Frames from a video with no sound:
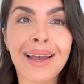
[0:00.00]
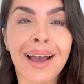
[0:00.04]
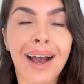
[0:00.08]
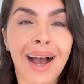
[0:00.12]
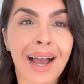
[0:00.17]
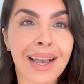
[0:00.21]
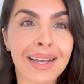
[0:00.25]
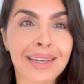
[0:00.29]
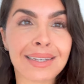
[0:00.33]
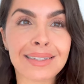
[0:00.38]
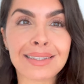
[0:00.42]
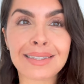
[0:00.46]

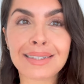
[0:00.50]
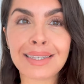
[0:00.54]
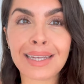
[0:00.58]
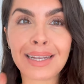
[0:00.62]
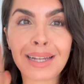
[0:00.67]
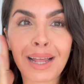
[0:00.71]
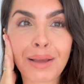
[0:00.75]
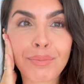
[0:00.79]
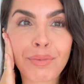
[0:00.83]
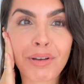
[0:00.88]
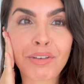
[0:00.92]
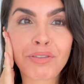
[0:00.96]
I can see
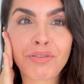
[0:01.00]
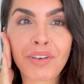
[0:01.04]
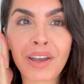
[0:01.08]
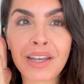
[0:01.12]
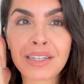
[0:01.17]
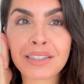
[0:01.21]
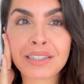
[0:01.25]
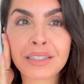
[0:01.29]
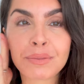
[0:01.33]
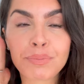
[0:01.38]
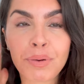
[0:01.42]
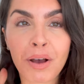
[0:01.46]
like my
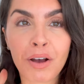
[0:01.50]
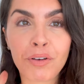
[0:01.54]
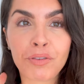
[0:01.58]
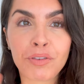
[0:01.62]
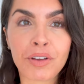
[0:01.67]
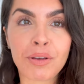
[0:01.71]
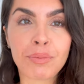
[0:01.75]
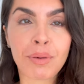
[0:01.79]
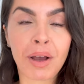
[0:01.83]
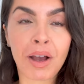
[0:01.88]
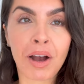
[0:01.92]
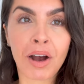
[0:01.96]
face is
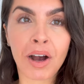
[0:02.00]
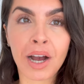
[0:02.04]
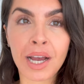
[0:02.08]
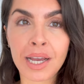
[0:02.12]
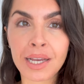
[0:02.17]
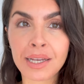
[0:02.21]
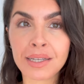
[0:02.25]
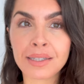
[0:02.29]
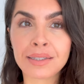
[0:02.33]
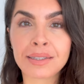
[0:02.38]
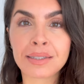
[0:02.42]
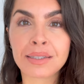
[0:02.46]
puffy, my
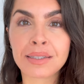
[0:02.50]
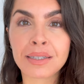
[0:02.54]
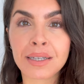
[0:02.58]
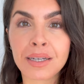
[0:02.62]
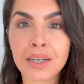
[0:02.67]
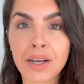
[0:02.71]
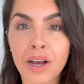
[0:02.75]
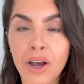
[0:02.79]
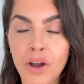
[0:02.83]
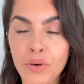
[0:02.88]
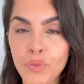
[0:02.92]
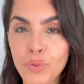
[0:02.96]
eyes
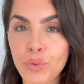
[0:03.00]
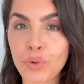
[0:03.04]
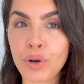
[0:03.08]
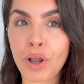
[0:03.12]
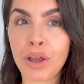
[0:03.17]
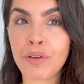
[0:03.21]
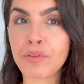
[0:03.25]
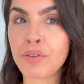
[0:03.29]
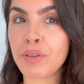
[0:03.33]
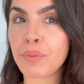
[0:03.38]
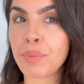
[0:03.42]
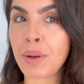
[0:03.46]
are all
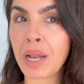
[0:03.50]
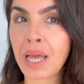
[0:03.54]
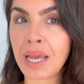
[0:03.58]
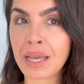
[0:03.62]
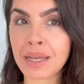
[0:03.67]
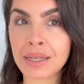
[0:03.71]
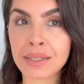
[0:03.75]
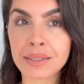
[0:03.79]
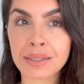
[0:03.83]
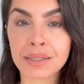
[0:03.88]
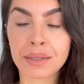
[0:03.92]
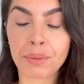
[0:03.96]
over the
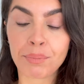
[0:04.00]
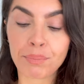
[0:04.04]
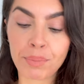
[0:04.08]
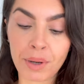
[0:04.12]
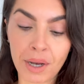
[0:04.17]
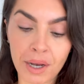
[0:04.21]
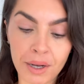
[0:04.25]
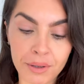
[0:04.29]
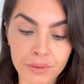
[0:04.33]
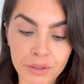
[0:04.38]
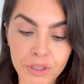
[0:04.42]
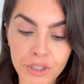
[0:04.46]
place,
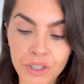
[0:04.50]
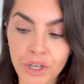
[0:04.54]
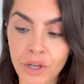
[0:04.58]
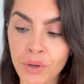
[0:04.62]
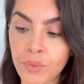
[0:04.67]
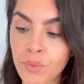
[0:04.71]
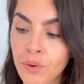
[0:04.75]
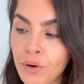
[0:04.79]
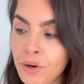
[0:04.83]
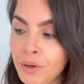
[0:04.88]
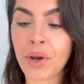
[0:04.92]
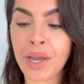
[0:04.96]
but you know
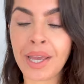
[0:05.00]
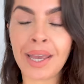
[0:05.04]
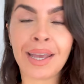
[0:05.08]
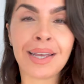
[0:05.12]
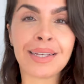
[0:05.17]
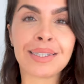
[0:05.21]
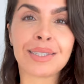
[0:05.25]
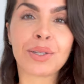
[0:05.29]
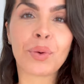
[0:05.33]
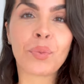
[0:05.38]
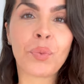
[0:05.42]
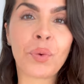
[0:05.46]
what? It
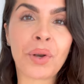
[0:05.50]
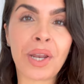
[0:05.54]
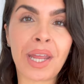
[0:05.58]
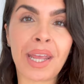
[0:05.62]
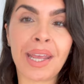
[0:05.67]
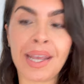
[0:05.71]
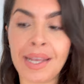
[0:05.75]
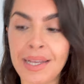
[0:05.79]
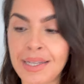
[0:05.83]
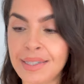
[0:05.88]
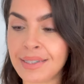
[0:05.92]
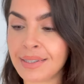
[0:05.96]
is what
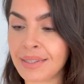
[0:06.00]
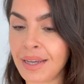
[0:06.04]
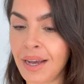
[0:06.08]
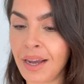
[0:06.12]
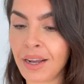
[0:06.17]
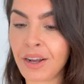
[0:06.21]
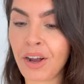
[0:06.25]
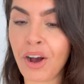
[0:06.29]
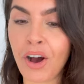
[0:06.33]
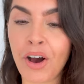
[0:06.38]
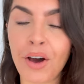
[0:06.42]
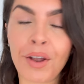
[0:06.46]
it is. I
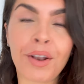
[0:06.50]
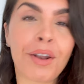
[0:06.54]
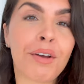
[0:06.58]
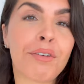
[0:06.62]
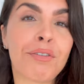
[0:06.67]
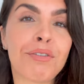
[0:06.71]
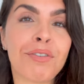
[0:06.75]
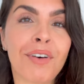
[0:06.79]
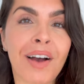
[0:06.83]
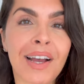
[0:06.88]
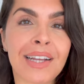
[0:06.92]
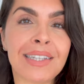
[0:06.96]
can't
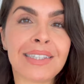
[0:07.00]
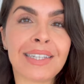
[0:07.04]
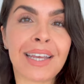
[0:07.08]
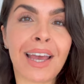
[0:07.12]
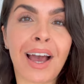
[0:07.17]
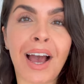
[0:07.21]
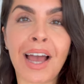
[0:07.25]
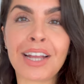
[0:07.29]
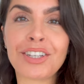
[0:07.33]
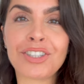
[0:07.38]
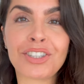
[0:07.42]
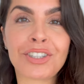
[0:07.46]
fight it.
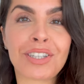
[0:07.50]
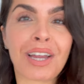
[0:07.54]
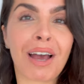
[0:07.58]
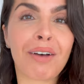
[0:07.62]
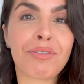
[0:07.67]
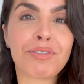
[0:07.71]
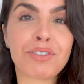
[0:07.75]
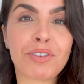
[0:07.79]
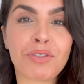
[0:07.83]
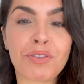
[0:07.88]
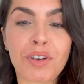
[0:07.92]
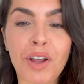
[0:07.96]
I just
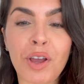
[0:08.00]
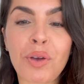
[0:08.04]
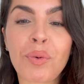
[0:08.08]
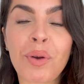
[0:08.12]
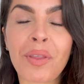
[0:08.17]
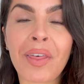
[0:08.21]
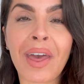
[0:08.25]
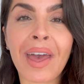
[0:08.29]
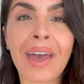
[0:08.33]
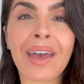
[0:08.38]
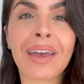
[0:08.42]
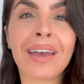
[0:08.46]
have to flow
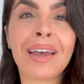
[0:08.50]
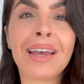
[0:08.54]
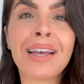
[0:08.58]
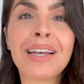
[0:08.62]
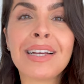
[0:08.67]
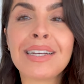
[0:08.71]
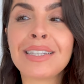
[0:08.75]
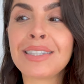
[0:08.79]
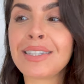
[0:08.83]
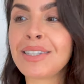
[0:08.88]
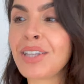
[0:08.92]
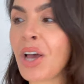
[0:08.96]
with it.
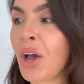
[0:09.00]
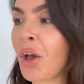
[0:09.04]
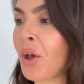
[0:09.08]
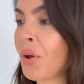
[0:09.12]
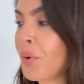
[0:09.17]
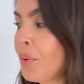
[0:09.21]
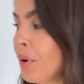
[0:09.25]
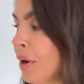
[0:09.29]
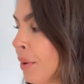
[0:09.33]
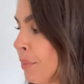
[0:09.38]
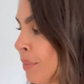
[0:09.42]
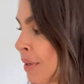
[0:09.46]
So
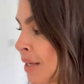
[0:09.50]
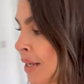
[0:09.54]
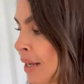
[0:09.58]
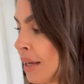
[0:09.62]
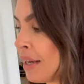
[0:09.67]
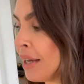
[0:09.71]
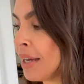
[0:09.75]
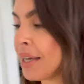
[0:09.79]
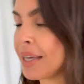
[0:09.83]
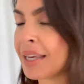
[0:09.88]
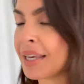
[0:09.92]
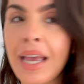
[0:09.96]
I'm
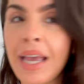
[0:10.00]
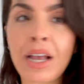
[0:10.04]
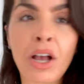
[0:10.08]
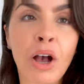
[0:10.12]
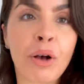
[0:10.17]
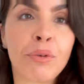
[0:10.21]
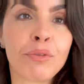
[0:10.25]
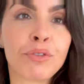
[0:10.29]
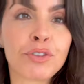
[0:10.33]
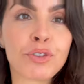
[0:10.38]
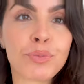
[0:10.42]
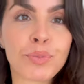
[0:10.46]
gonna
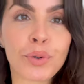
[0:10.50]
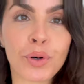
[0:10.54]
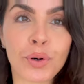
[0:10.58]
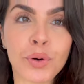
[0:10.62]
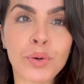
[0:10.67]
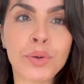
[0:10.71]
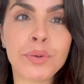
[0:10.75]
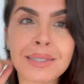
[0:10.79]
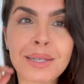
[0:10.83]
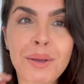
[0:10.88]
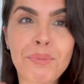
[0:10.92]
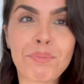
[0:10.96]

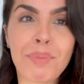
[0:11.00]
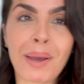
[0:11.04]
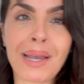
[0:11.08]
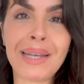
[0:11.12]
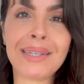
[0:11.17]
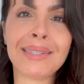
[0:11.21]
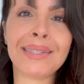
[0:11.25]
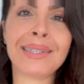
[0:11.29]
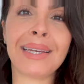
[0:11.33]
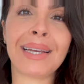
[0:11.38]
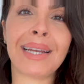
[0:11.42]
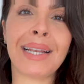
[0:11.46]
comfortable.
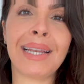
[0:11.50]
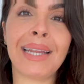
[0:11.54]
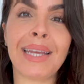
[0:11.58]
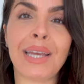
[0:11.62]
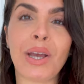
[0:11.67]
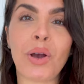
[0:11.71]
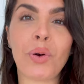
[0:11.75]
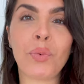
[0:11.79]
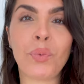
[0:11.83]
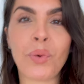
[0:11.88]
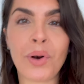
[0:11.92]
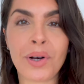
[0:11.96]
Basically
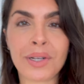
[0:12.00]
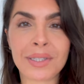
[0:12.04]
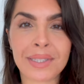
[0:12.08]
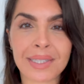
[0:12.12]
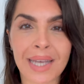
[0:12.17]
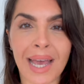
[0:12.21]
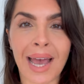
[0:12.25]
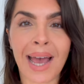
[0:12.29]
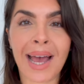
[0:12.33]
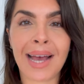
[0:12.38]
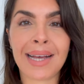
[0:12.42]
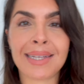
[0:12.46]
what
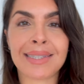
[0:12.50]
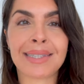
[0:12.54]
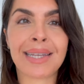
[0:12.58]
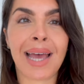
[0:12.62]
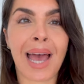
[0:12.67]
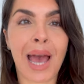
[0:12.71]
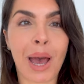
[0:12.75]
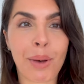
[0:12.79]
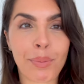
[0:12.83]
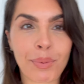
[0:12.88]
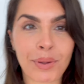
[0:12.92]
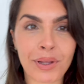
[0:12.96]
has
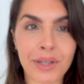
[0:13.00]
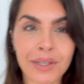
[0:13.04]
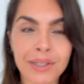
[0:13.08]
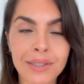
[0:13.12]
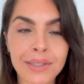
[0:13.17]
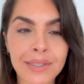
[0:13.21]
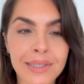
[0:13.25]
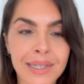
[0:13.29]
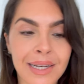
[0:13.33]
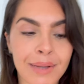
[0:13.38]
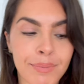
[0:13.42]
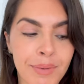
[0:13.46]

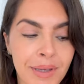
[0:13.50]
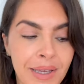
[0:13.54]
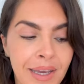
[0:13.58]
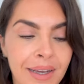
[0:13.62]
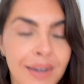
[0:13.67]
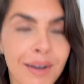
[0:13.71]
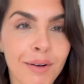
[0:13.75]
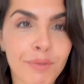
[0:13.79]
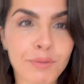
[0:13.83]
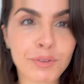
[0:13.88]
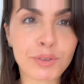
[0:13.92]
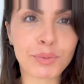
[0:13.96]
happened, let me get
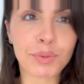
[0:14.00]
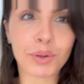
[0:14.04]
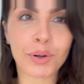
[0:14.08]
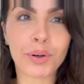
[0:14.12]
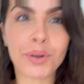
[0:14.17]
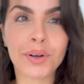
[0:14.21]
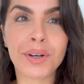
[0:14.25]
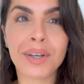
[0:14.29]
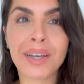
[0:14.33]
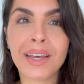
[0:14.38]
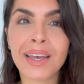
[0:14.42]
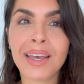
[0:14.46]

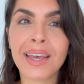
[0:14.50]
comfortable.